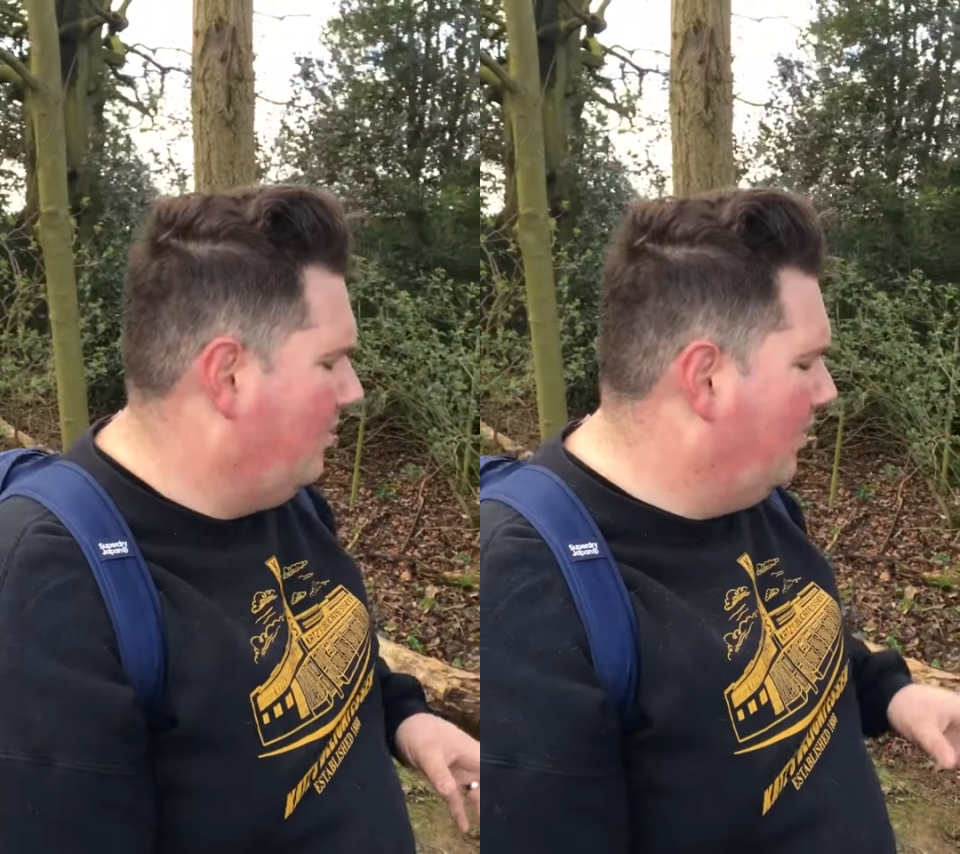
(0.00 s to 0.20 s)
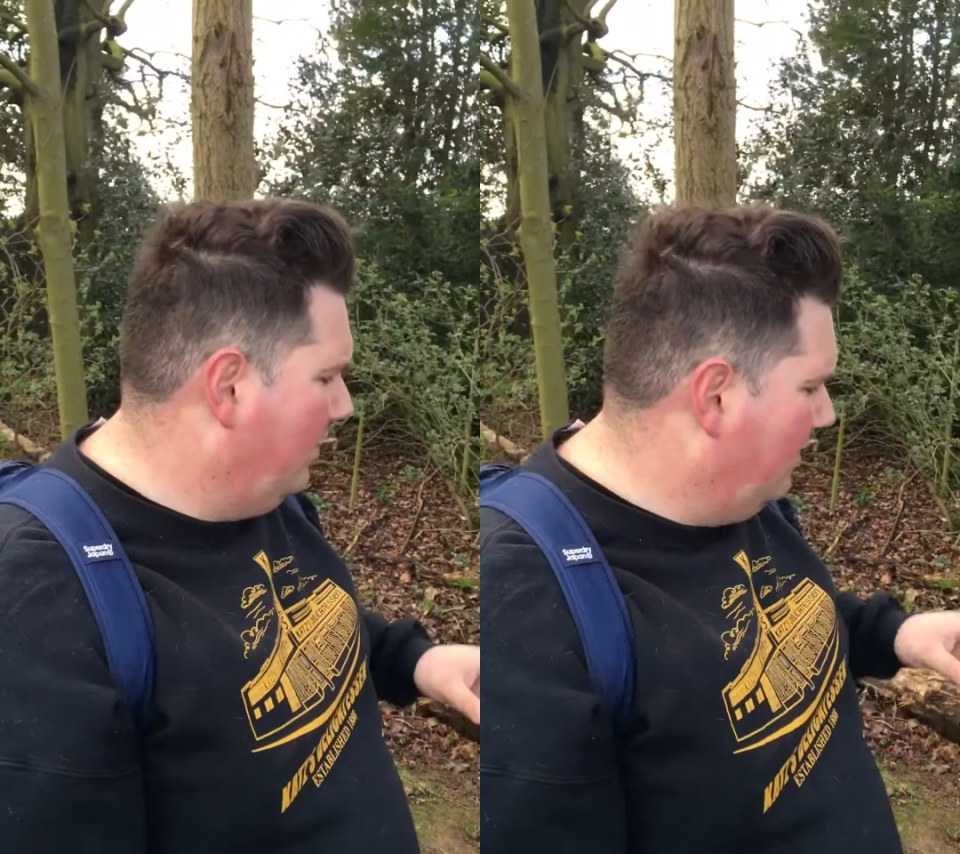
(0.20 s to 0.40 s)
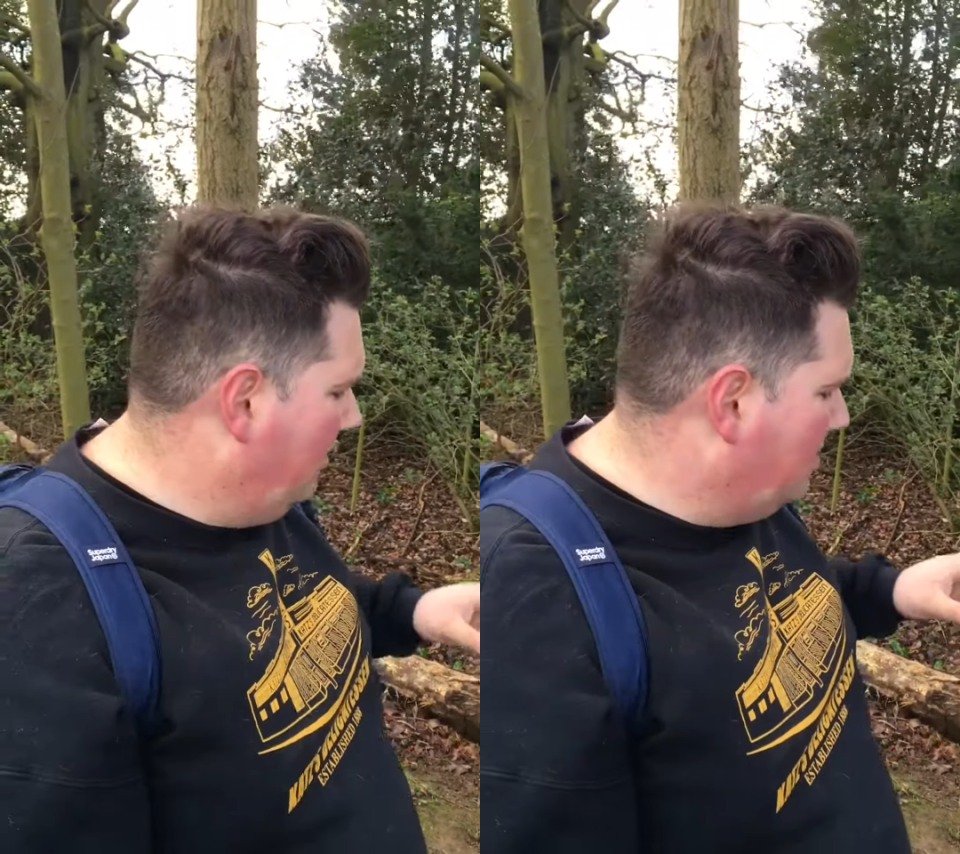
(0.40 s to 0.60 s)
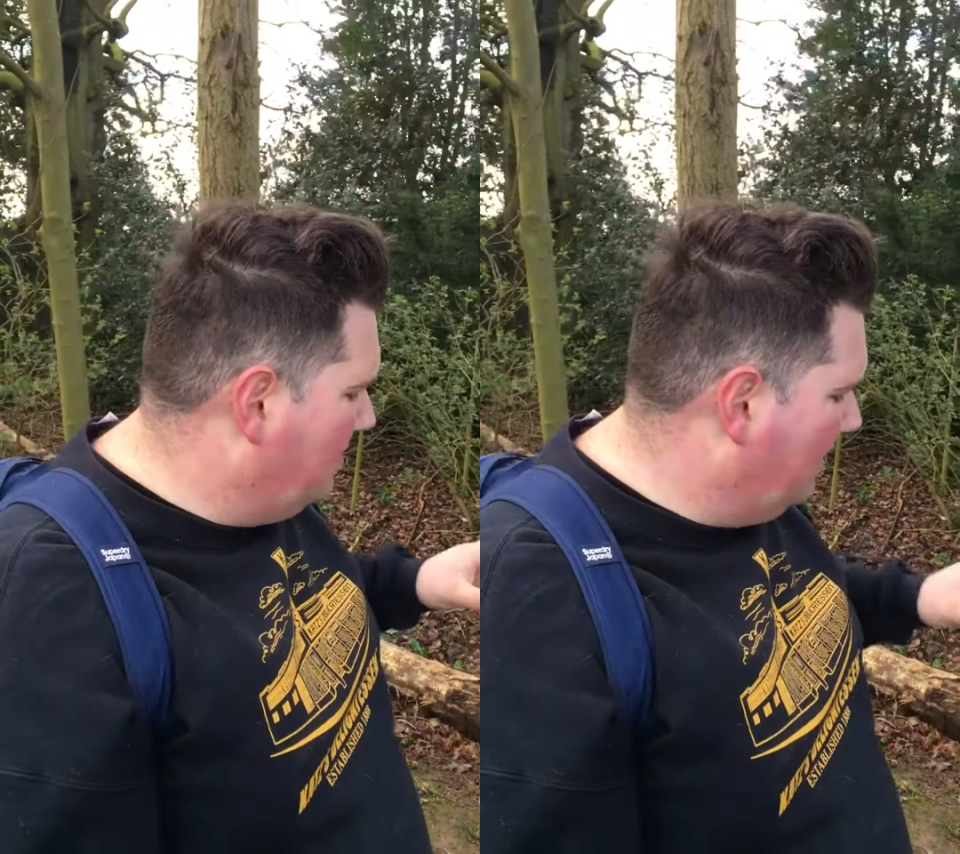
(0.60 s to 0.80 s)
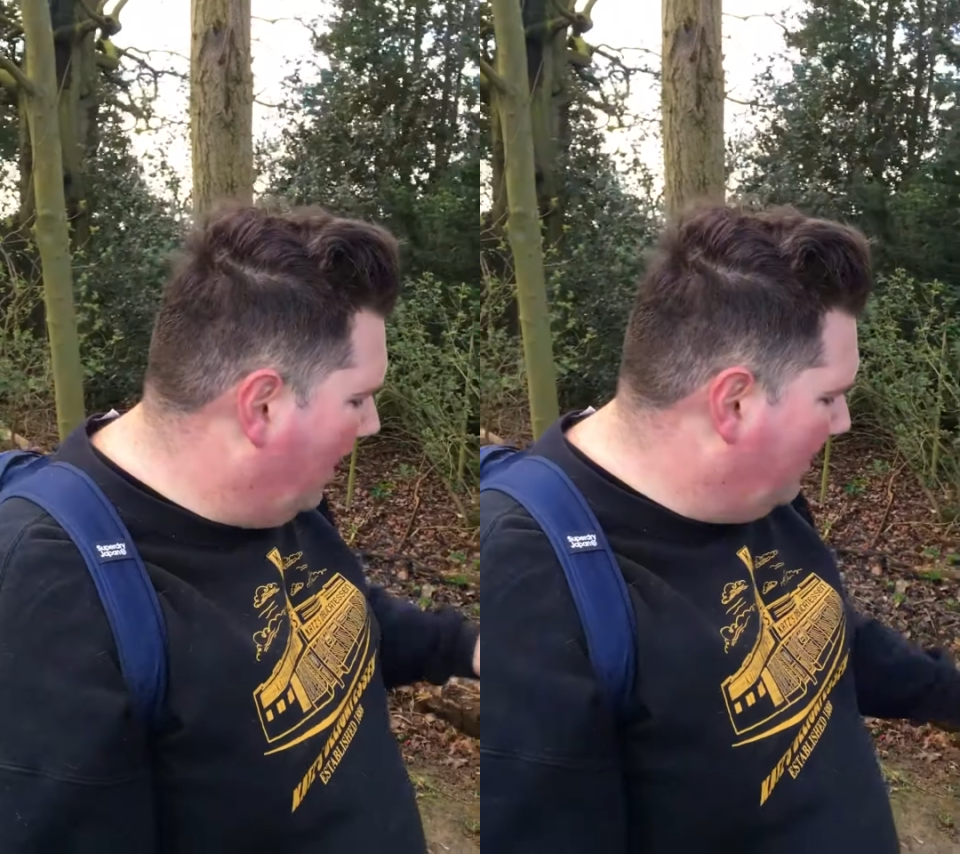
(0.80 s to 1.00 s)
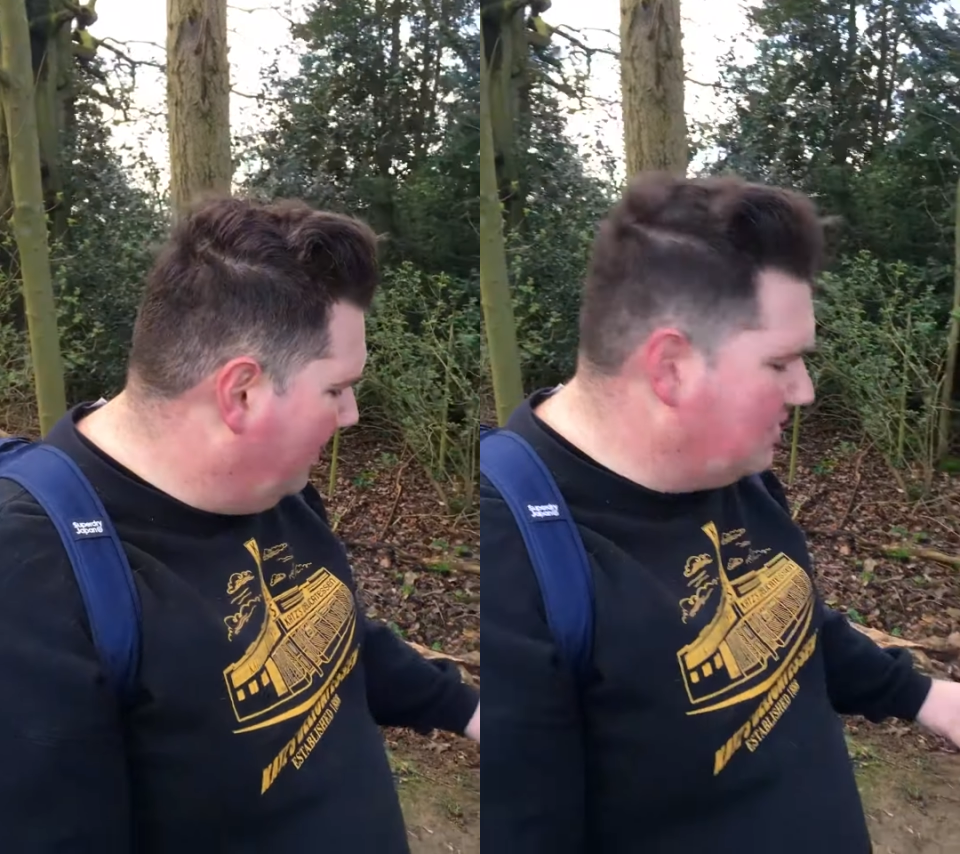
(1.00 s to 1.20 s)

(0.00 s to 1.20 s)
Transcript: And what we're going to do is we're going to go in